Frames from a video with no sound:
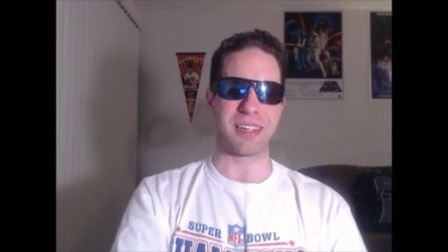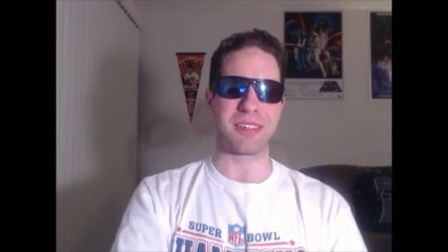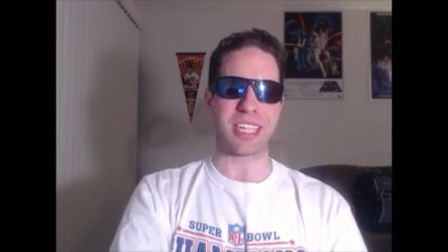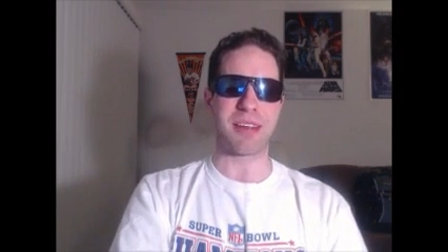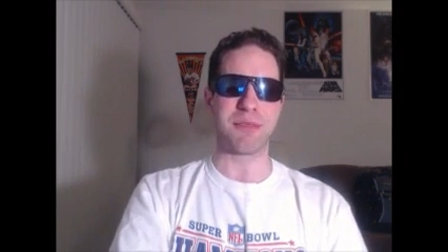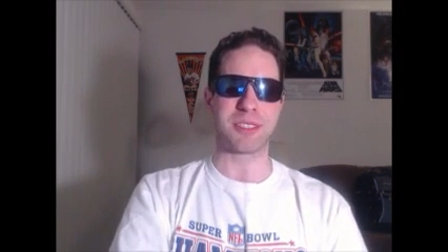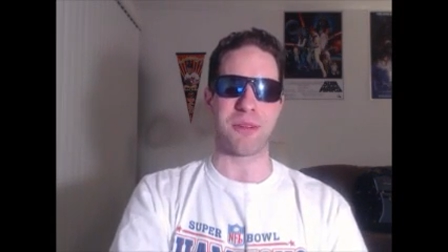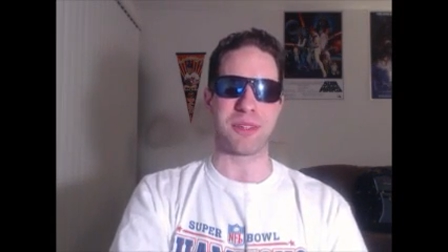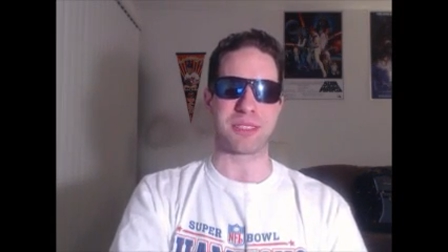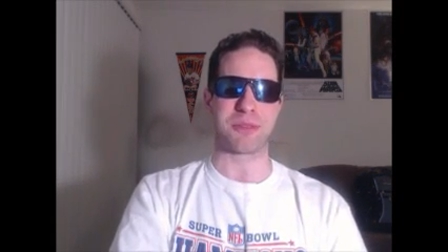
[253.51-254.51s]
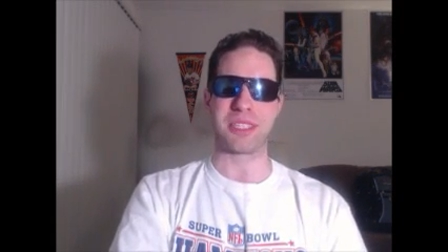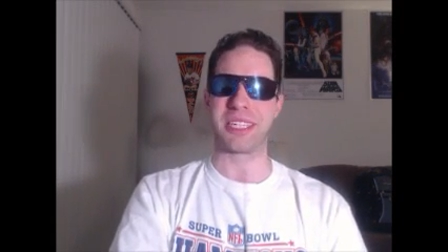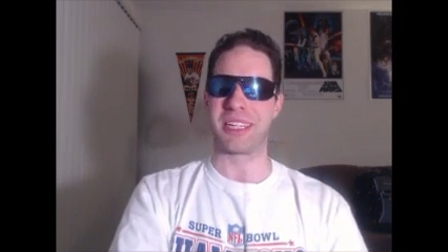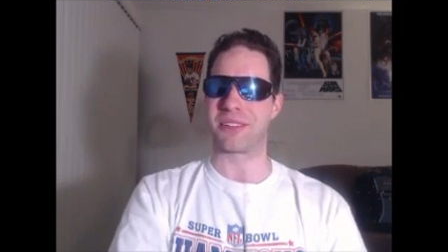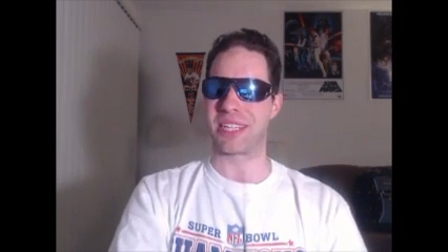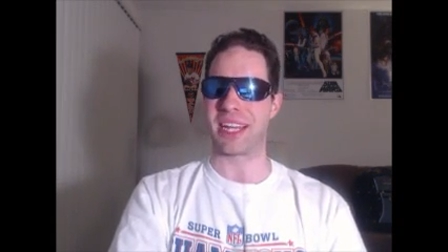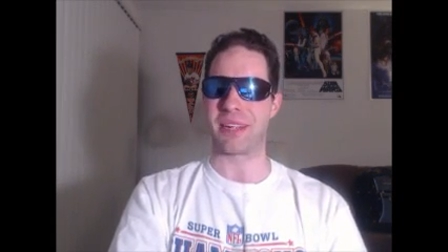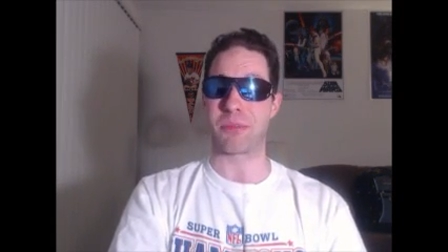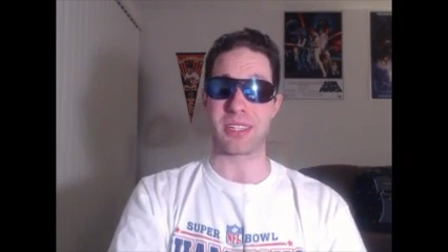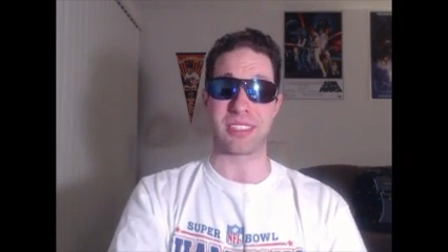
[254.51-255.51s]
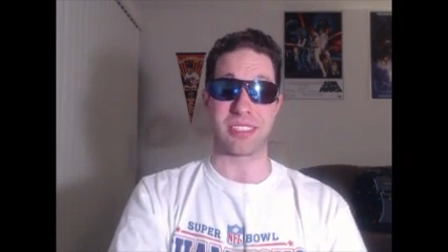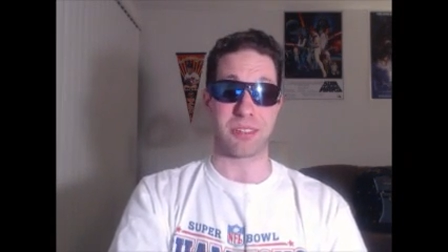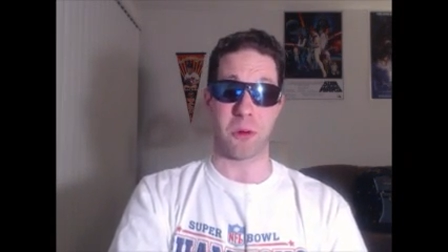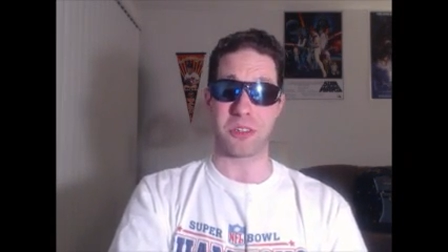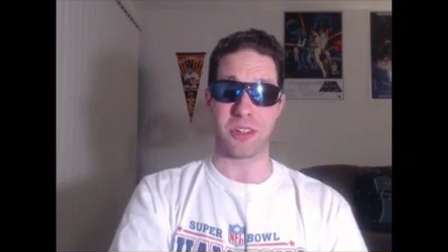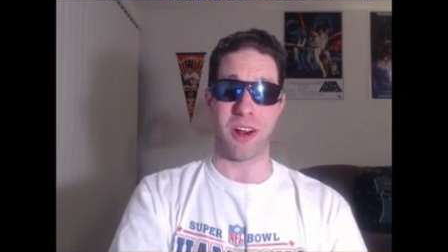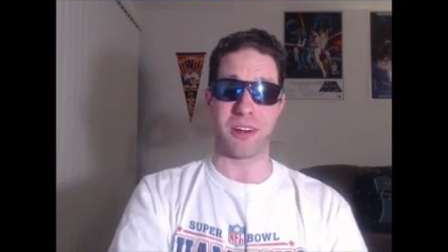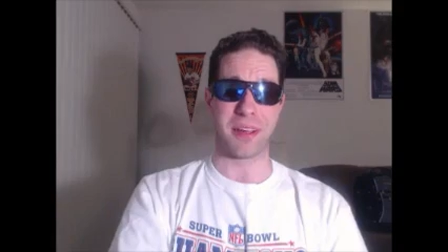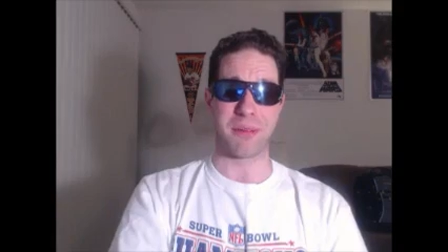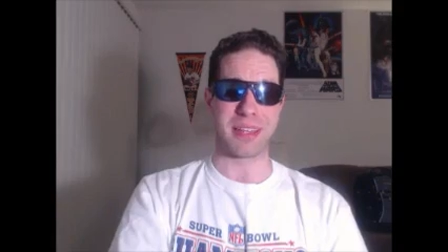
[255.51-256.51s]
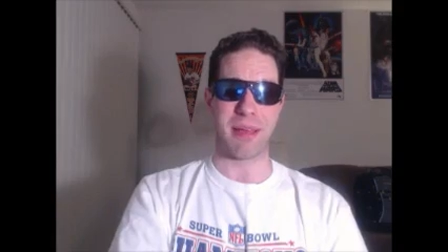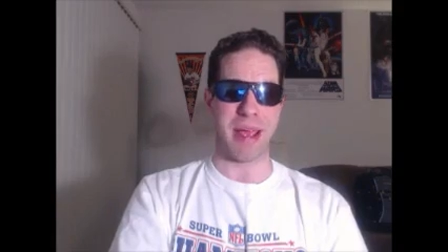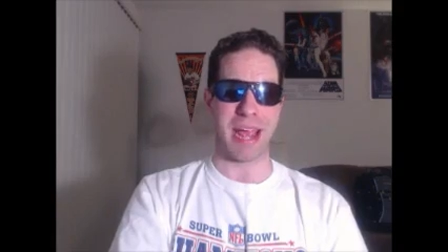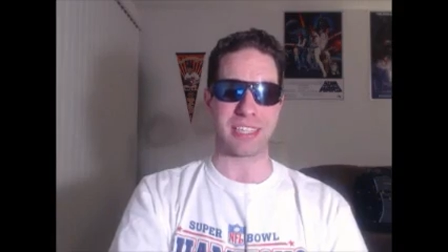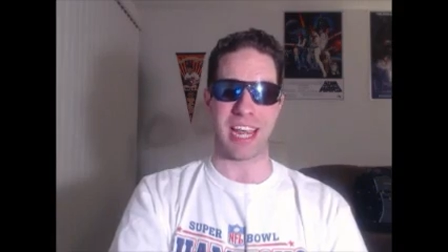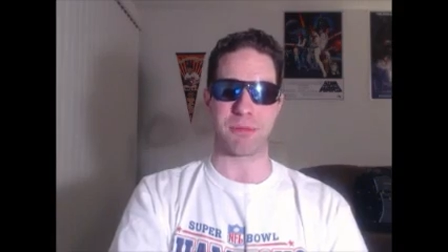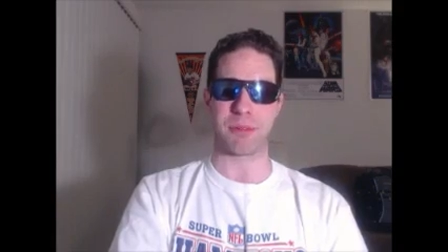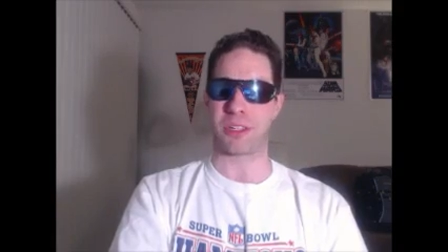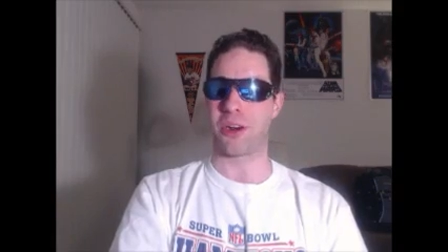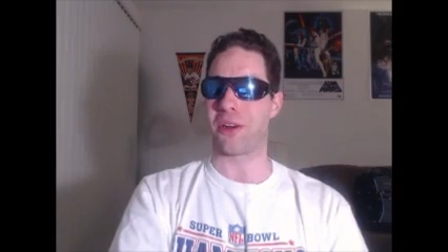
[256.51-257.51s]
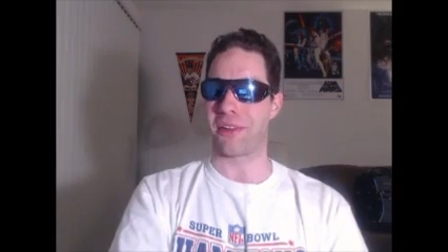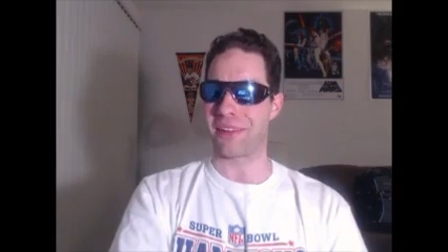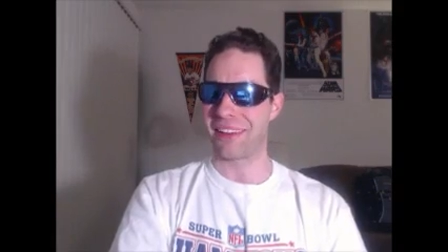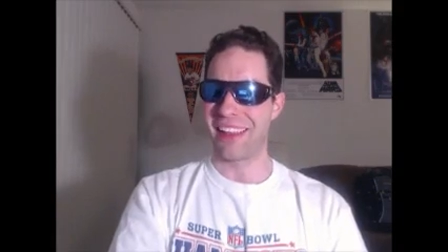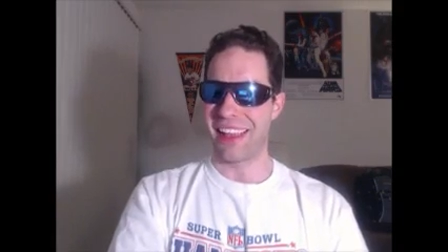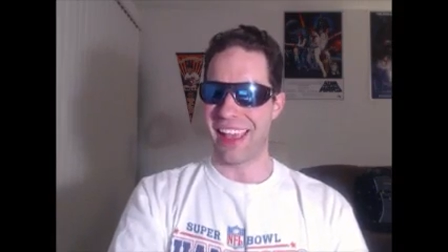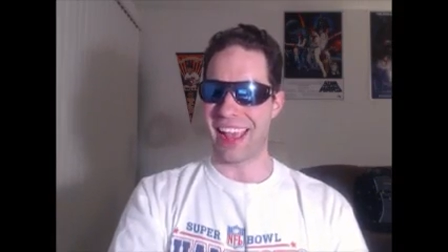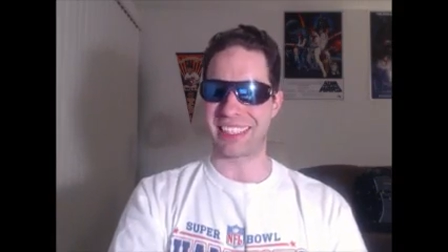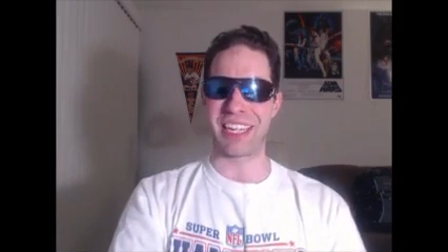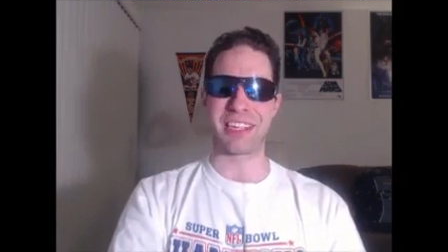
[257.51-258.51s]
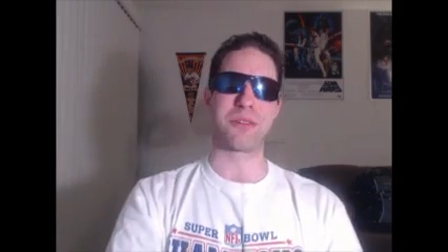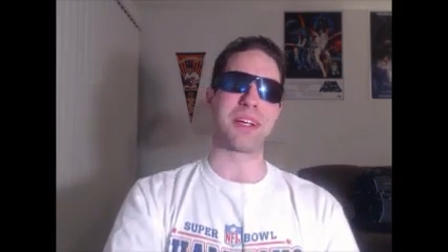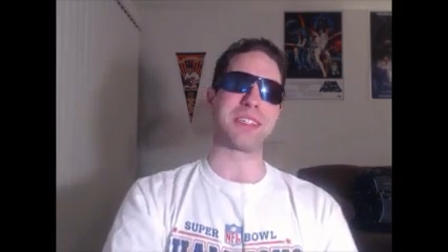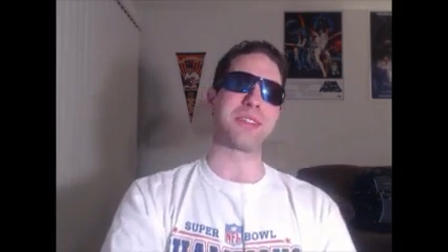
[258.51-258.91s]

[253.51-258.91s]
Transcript: I mean, Shane was always a really entertaining presence and worked hard. I mean, that match he had with Kurt at King of the Ring